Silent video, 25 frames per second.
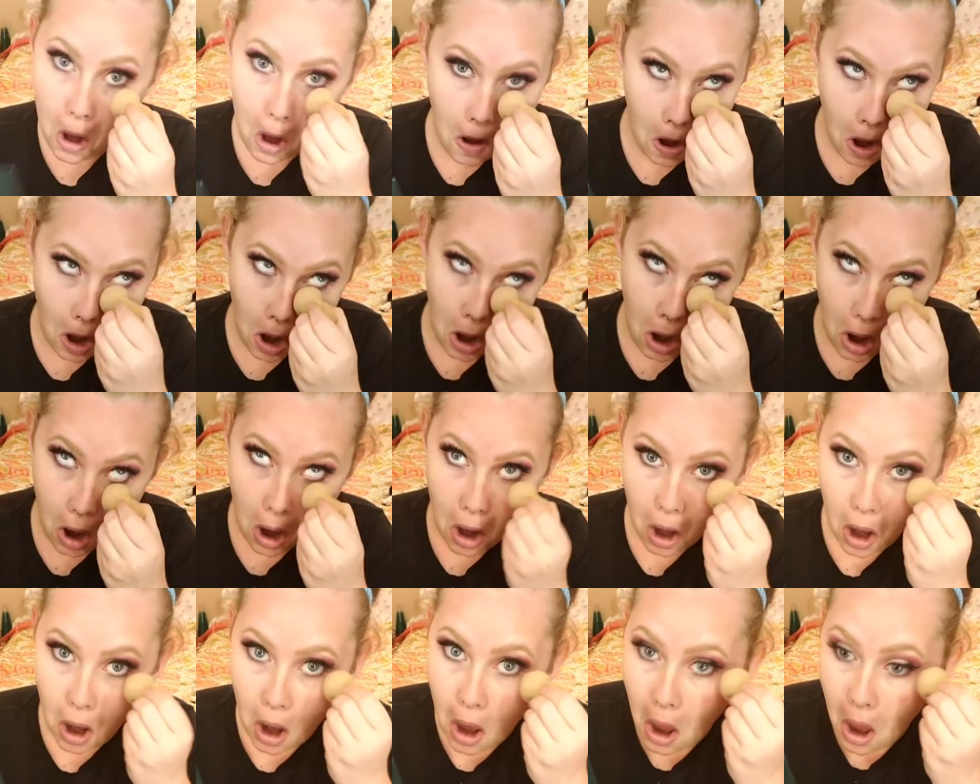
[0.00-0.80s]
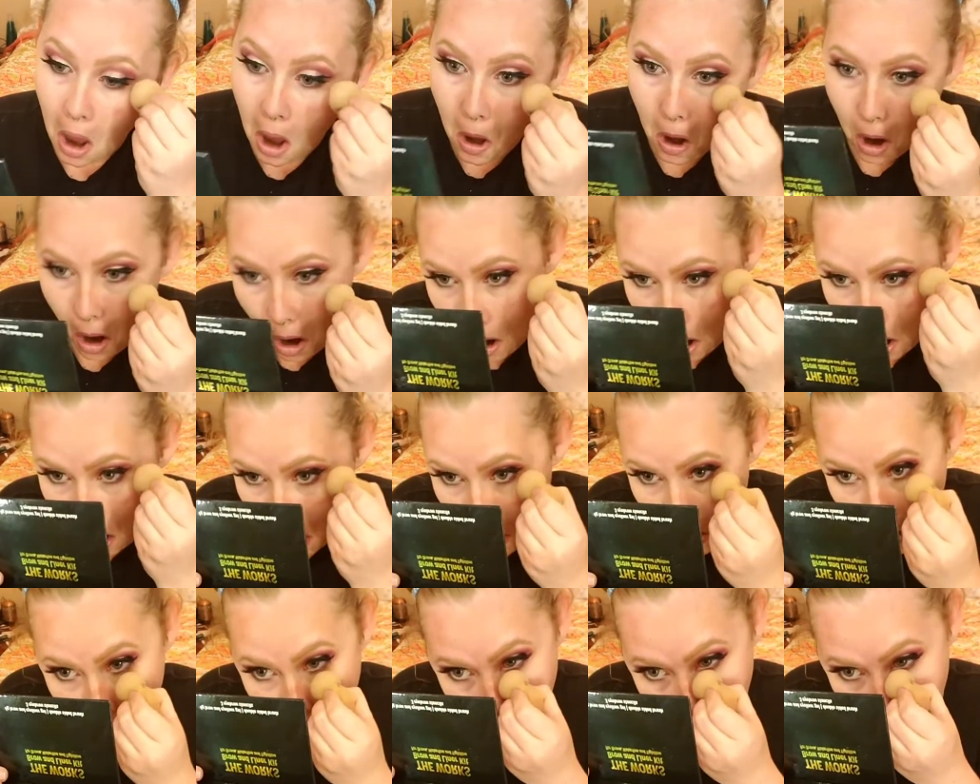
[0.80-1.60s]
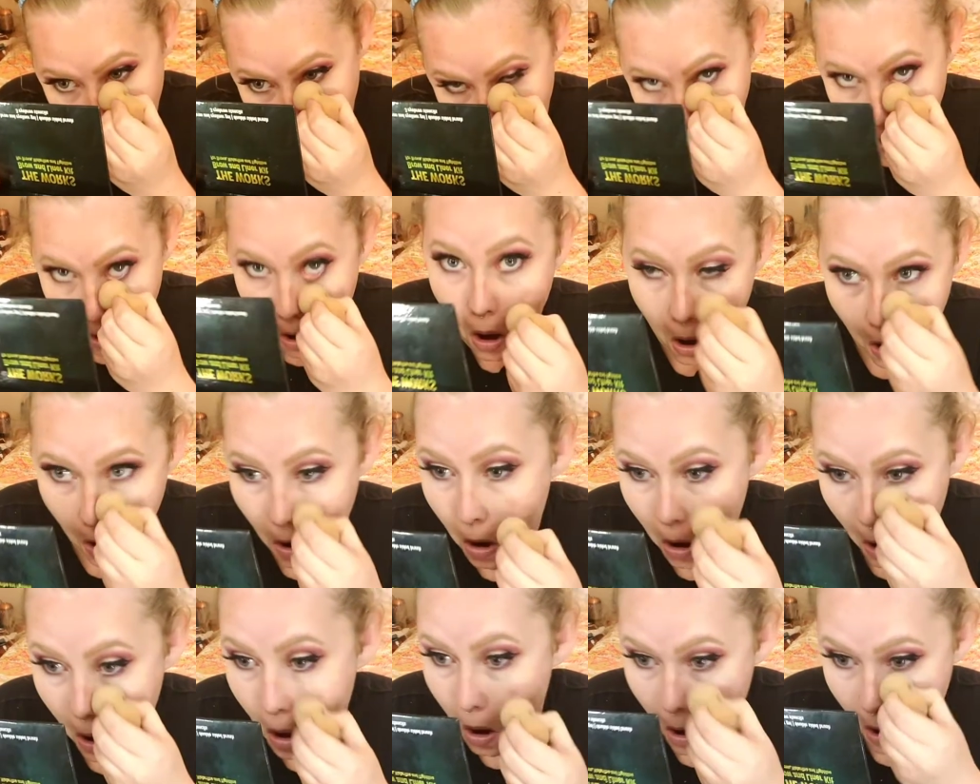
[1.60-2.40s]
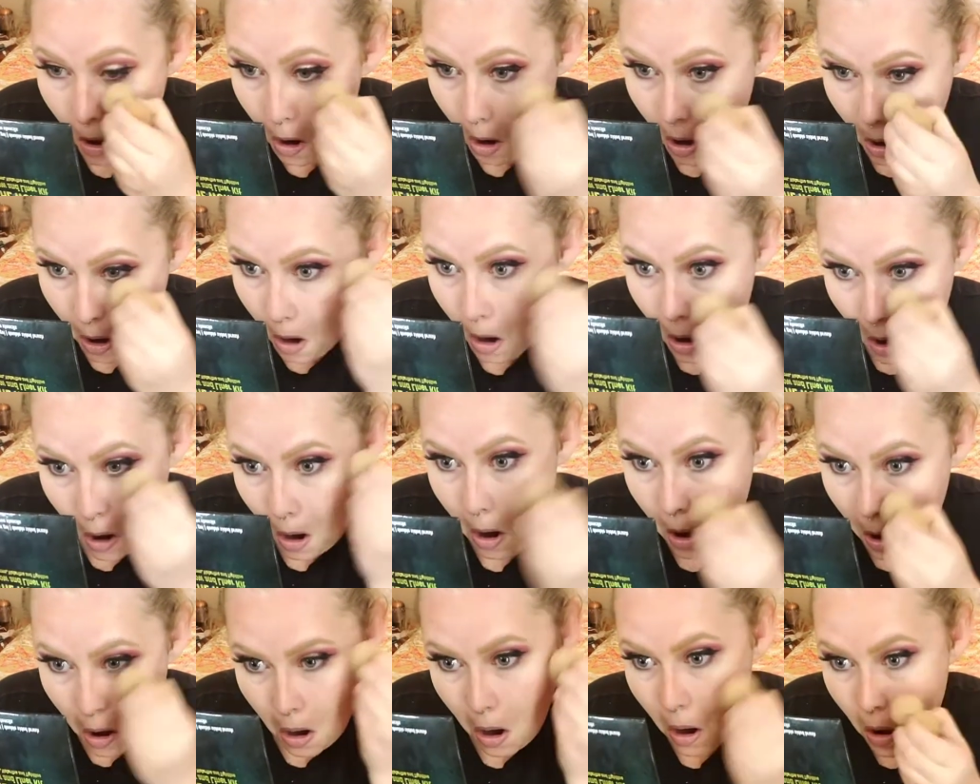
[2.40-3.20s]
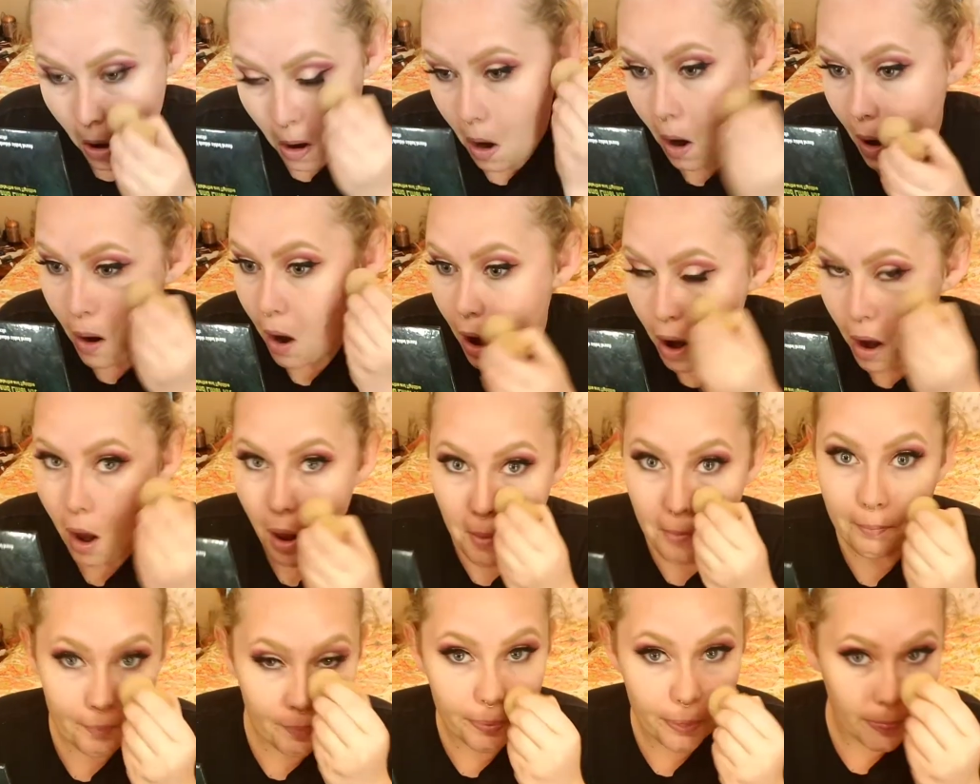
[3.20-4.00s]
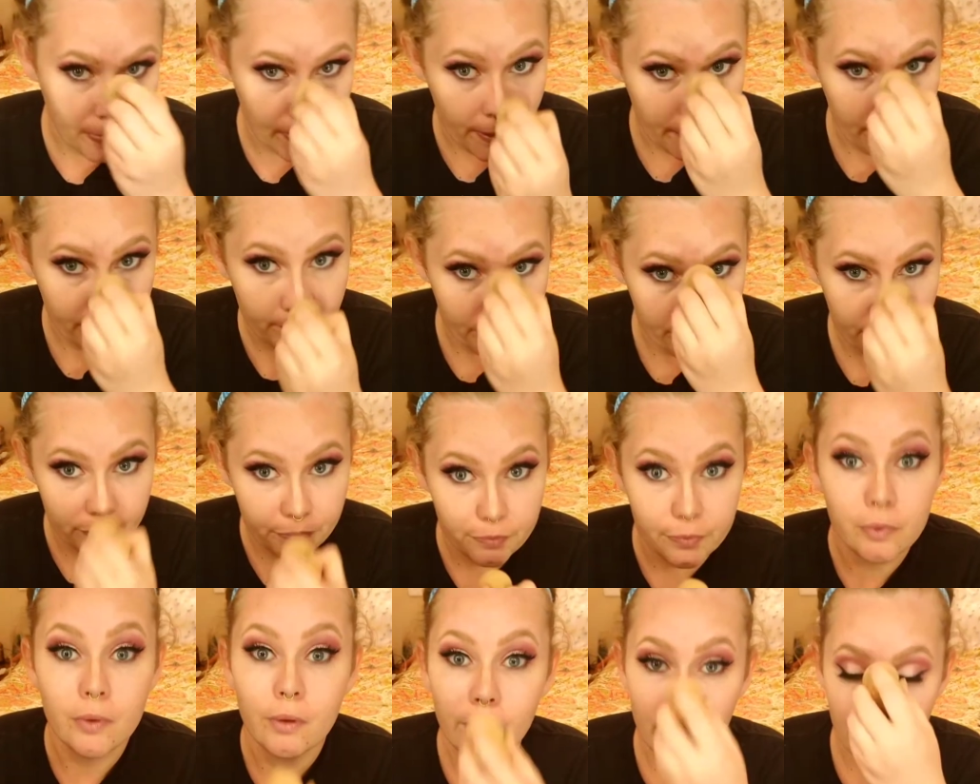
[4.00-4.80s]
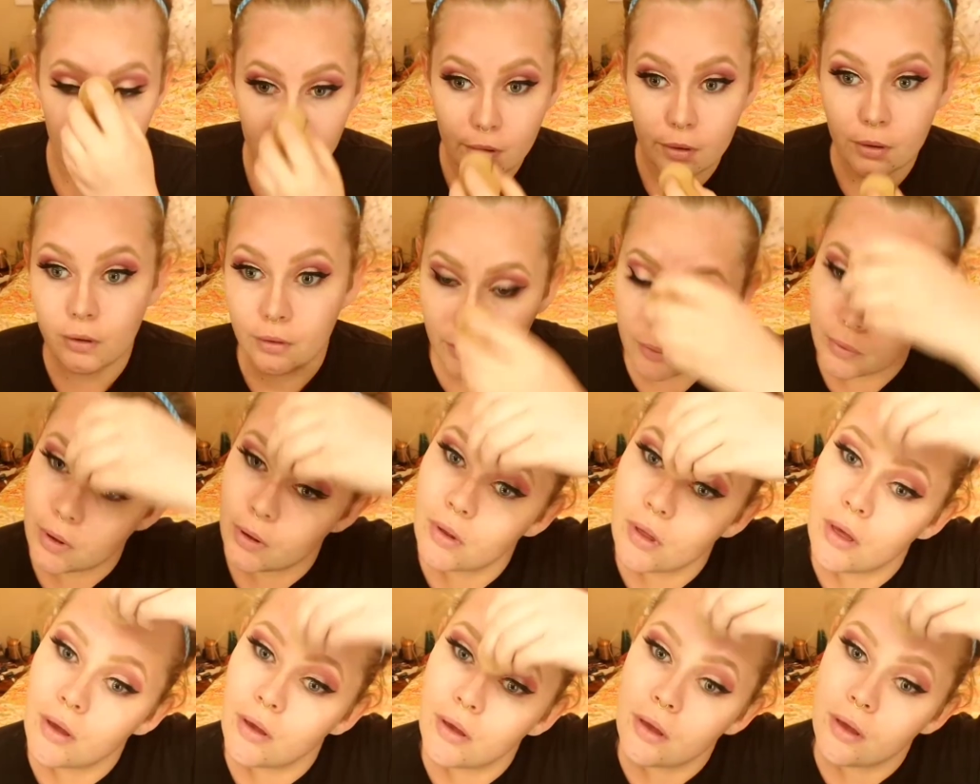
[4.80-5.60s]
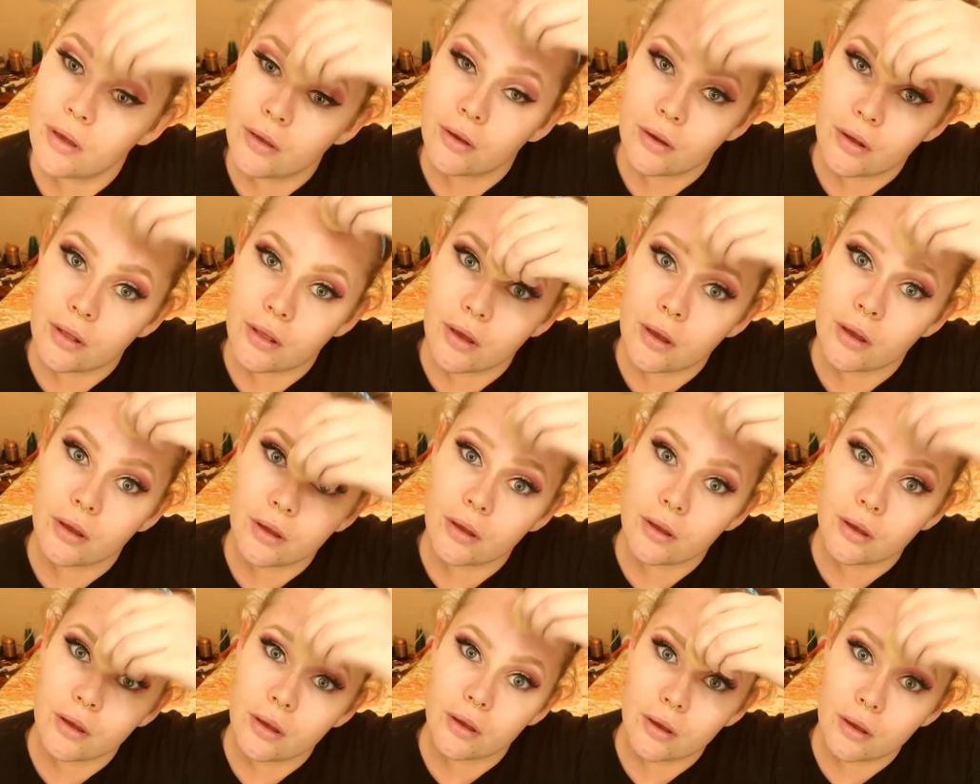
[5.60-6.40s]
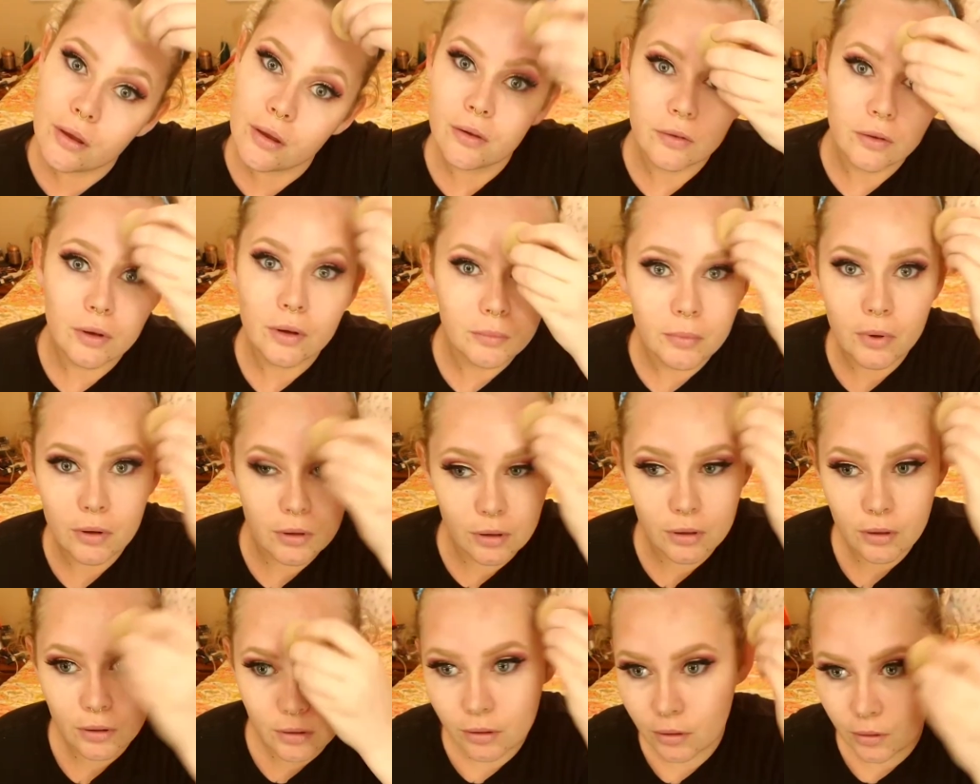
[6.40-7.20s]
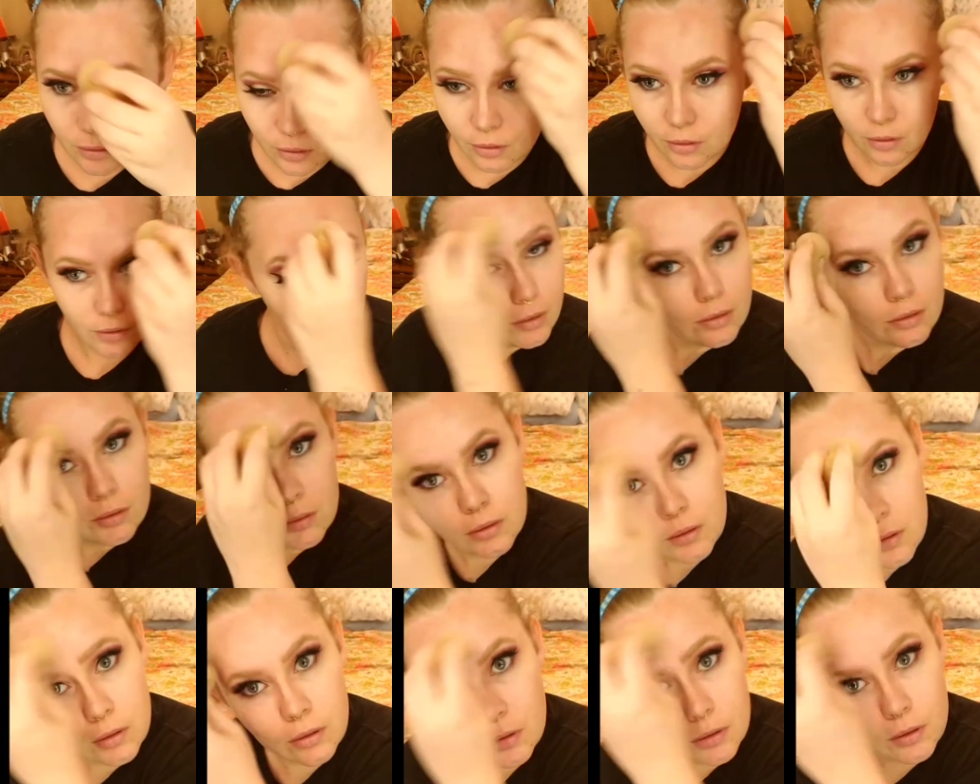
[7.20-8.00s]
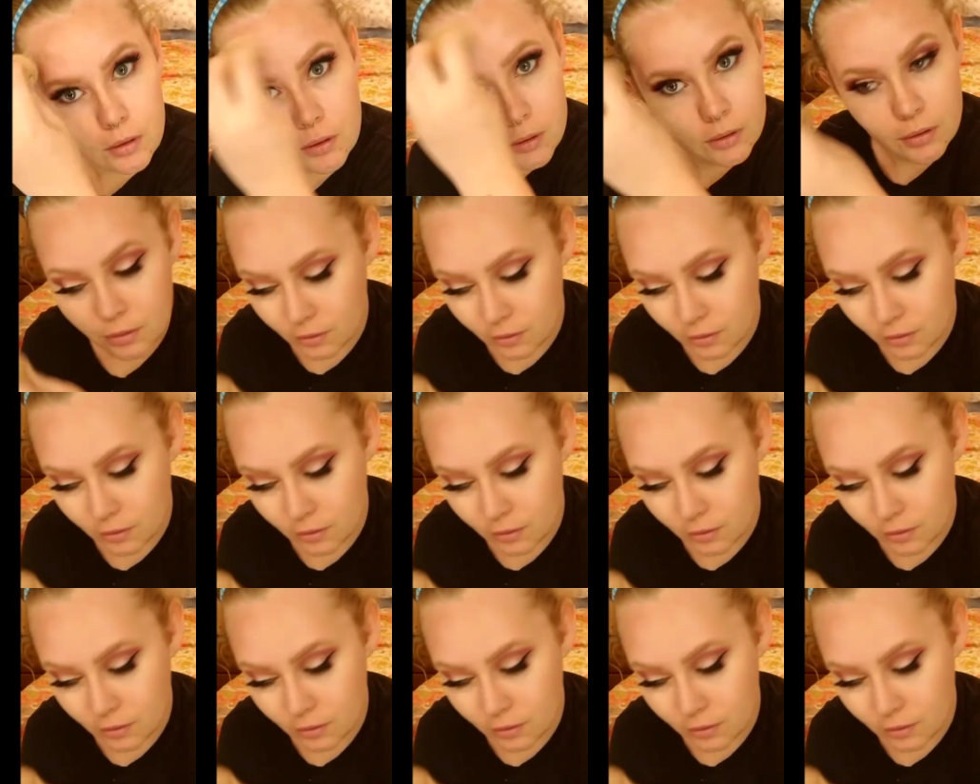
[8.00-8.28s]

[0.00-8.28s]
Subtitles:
pale, and I need to get a slightly darker foundation because we are going into summer, but I haven't gotten one yet. So I'm just going in with that slightly